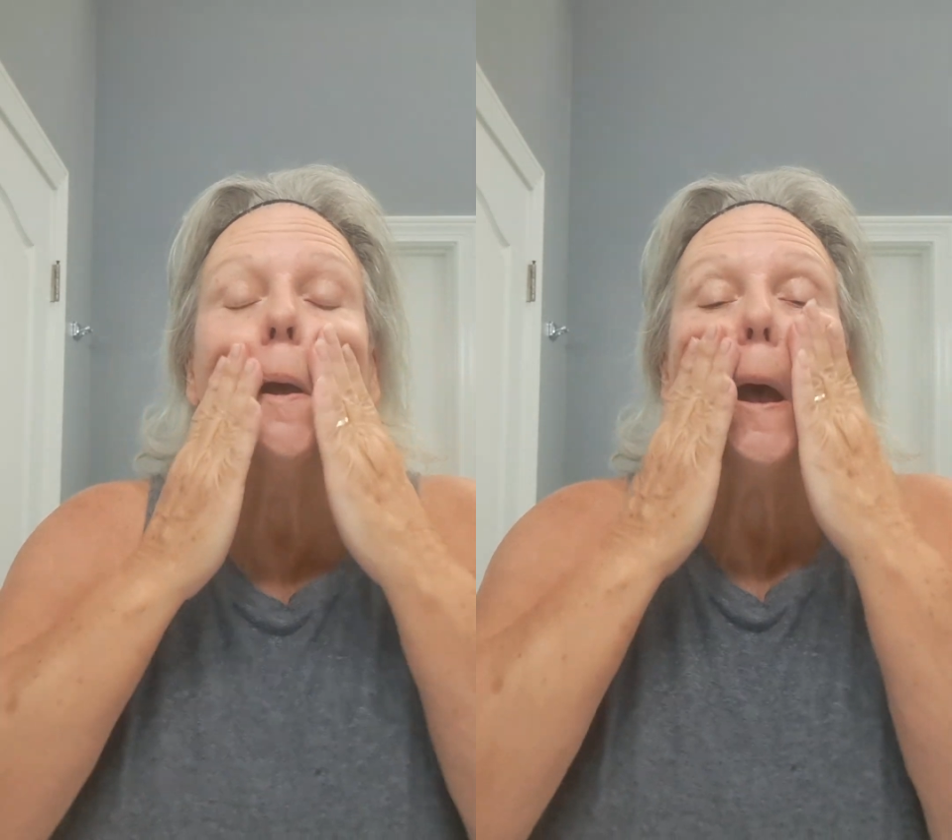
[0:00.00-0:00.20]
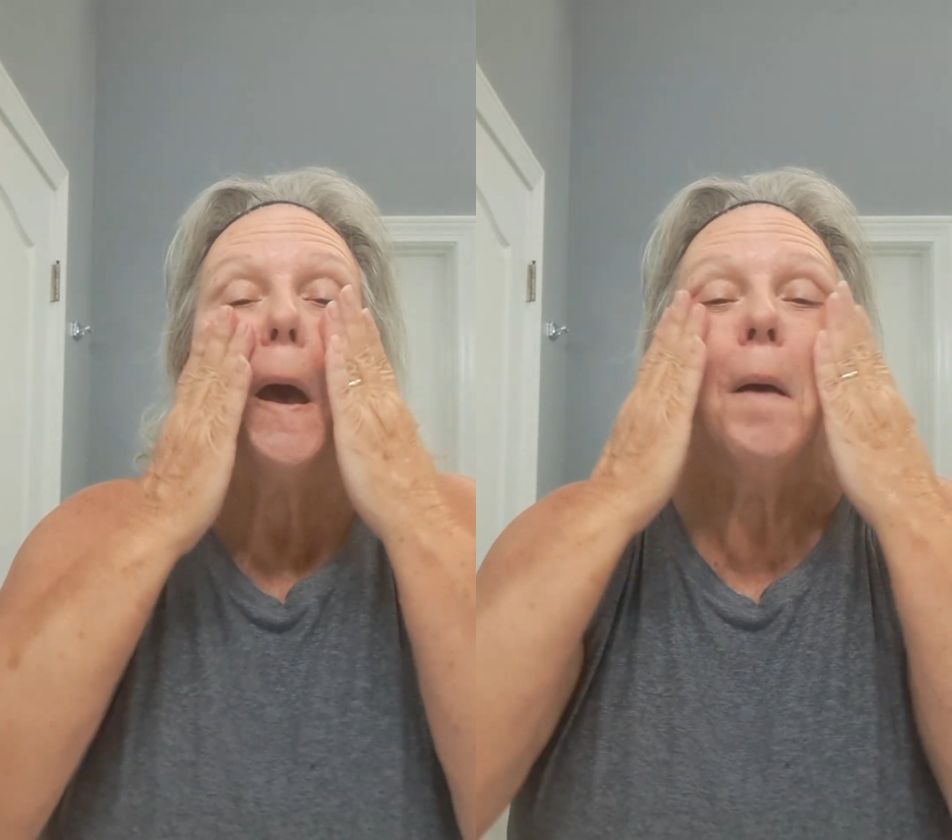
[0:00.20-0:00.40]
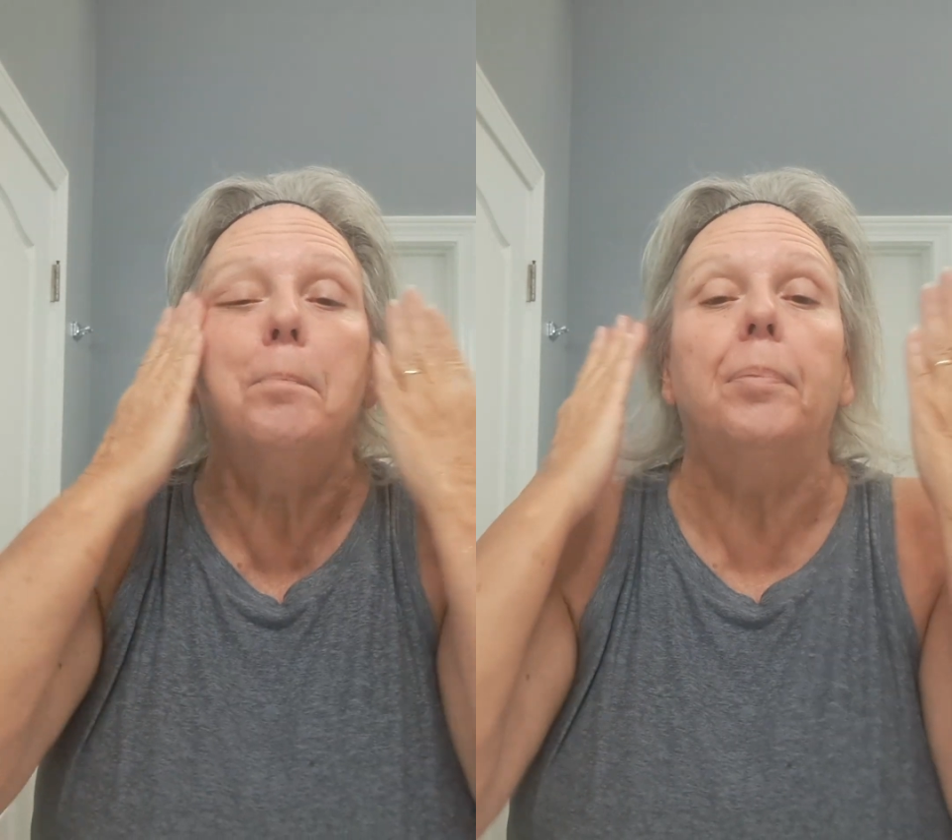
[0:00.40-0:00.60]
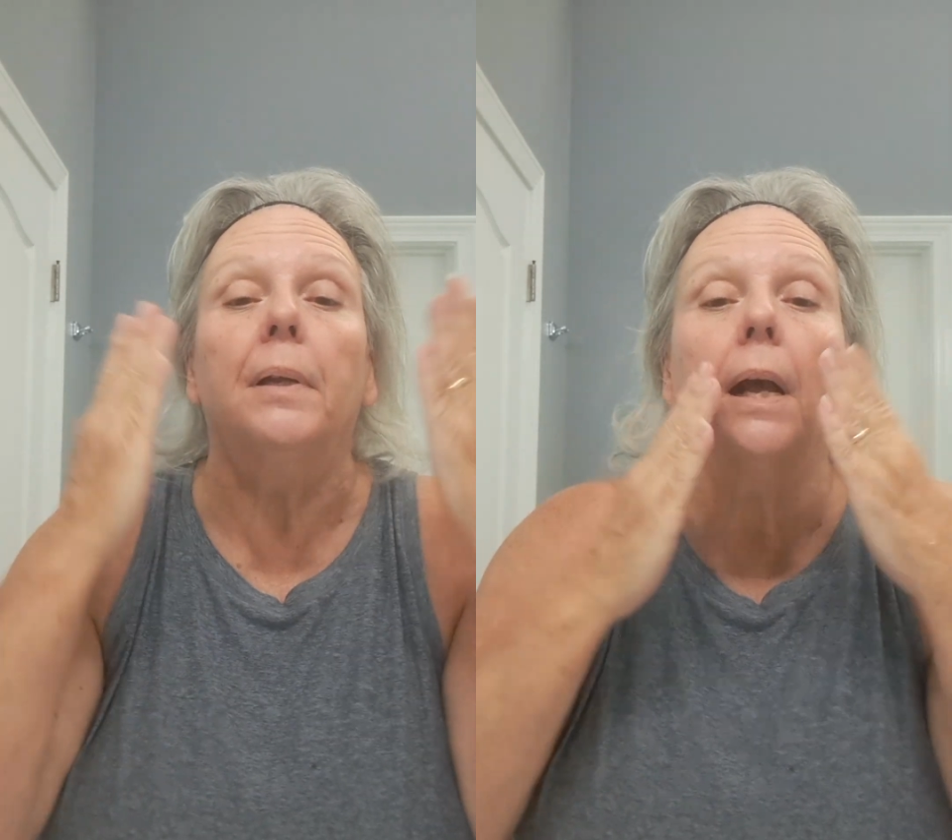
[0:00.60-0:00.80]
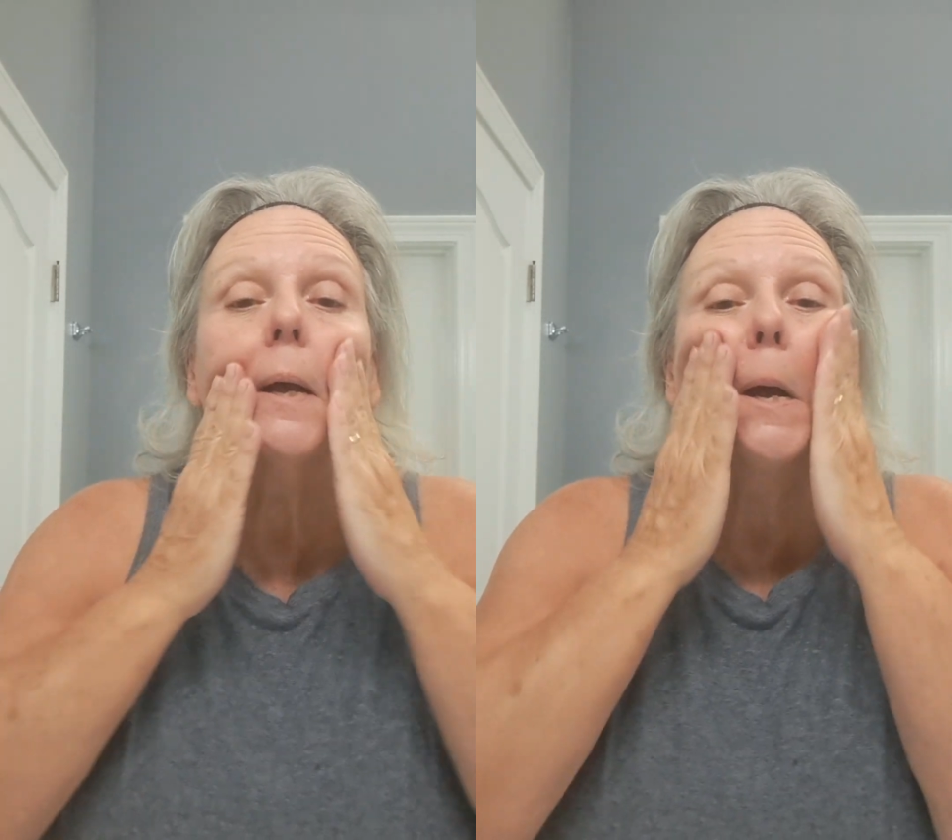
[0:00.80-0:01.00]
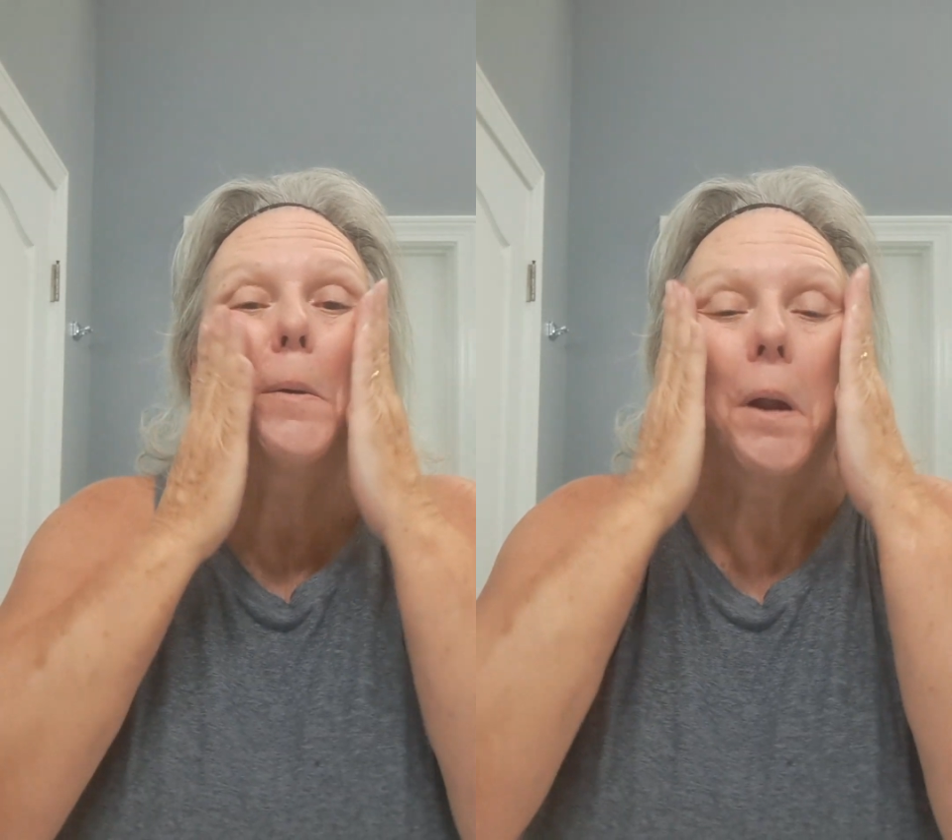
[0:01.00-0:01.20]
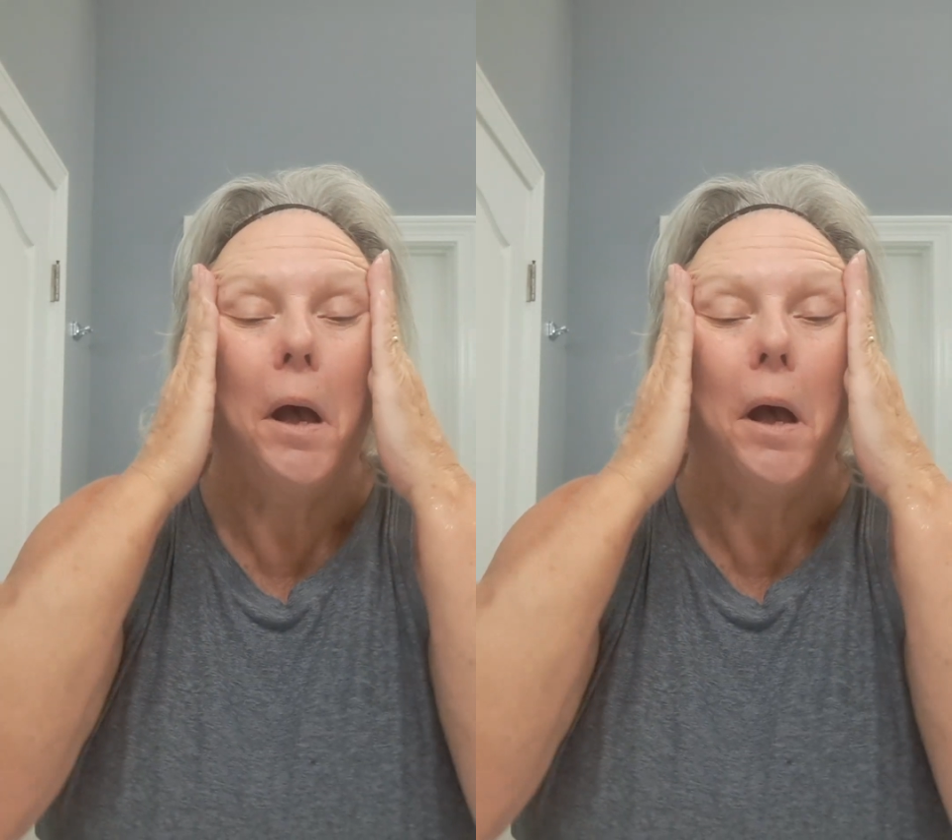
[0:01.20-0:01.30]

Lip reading: up and out,